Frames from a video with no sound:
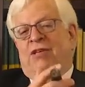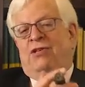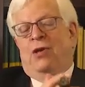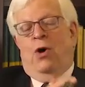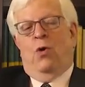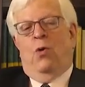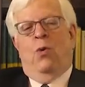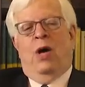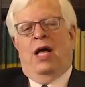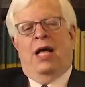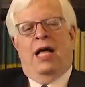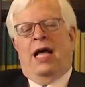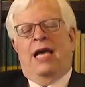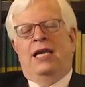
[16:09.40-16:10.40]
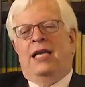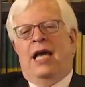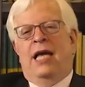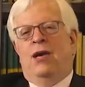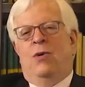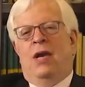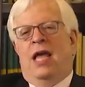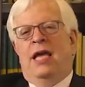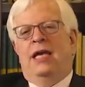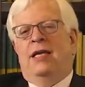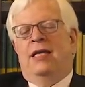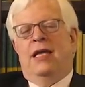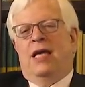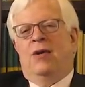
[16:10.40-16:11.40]
So I don't
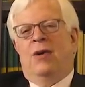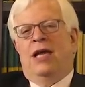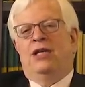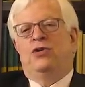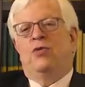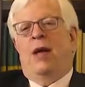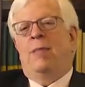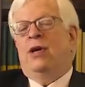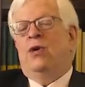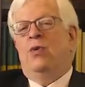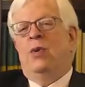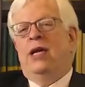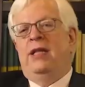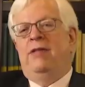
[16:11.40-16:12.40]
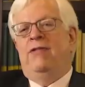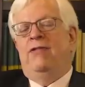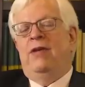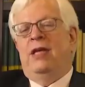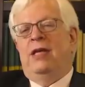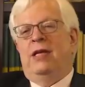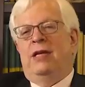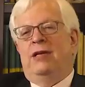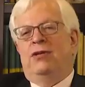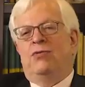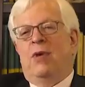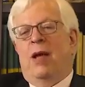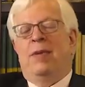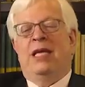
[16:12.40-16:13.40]
like drama queens,
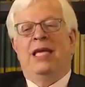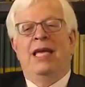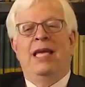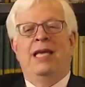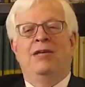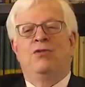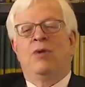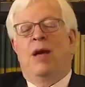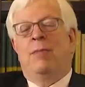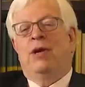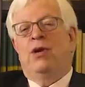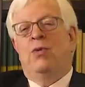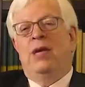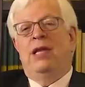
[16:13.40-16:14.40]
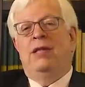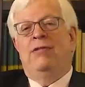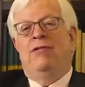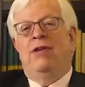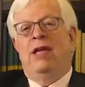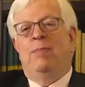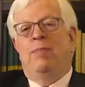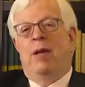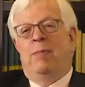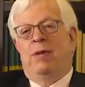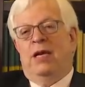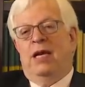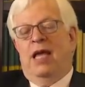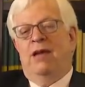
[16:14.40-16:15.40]
drama kings, drama queens in
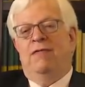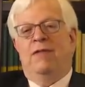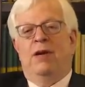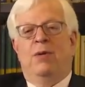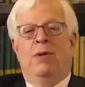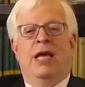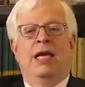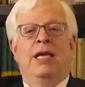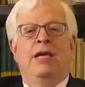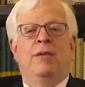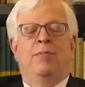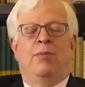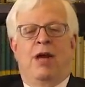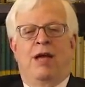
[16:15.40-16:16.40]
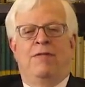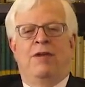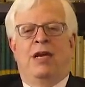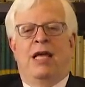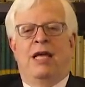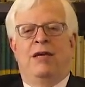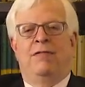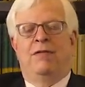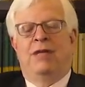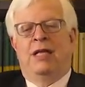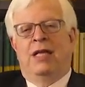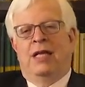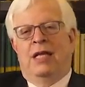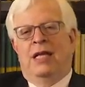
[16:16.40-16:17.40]
public life. I don't like it in private life.
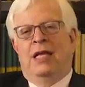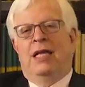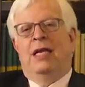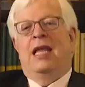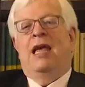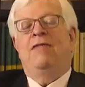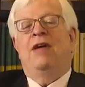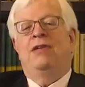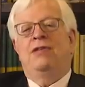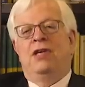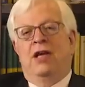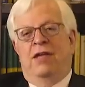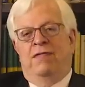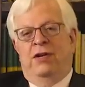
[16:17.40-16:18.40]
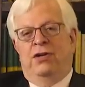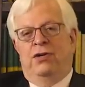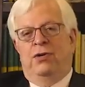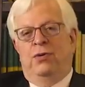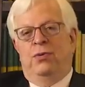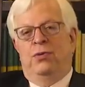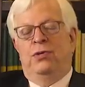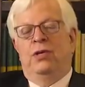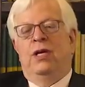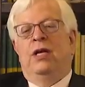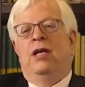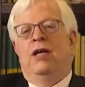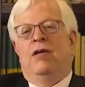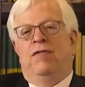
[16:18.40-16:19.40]
Life has enough issues
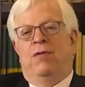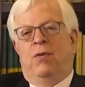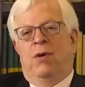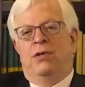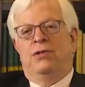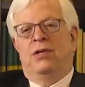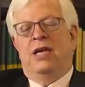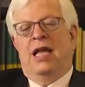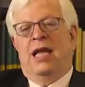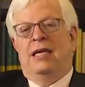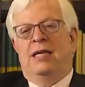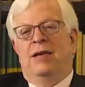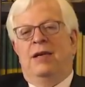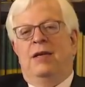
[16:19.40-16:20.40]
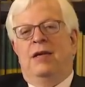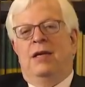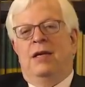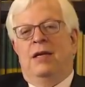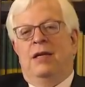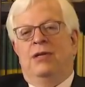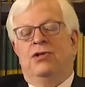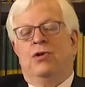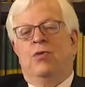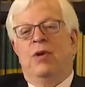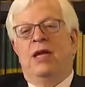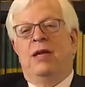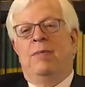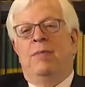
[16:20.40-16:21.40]
for us to not
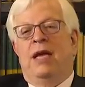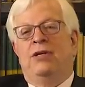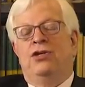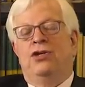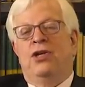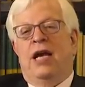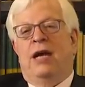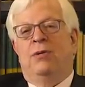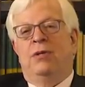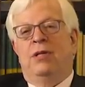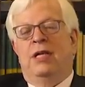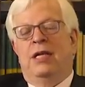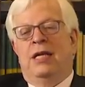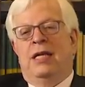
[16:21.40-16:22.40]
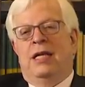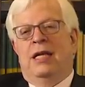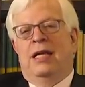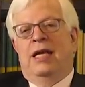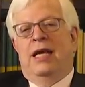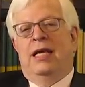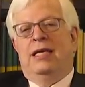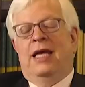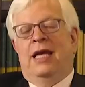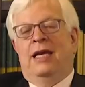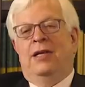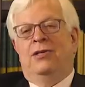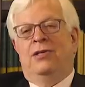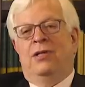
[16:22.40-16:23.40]
scream and shout and
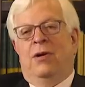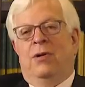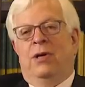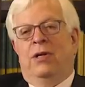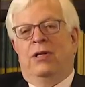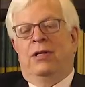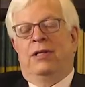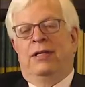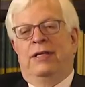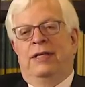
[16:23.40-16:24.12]
get hysterical.